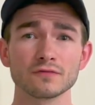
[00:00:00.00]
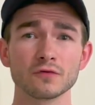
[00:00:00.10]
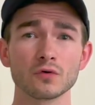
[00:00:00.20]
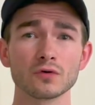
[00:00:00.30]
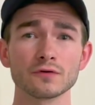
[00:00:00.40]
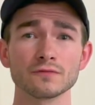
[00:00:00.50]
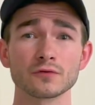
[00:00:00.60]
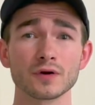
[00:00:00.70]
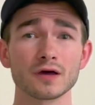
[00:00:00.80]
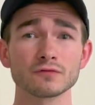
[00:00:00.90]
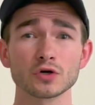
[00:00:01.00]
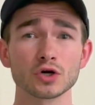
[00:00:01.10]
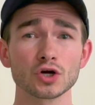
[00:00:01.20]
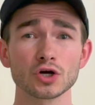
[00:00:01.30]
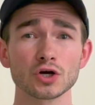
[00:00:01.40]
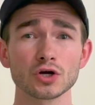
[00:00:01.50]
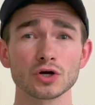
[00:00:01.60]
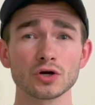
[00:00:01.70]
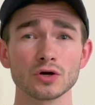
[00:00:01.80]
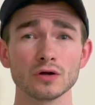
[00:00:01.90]
for
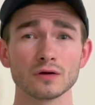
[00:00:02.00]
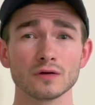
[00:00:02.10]
forever.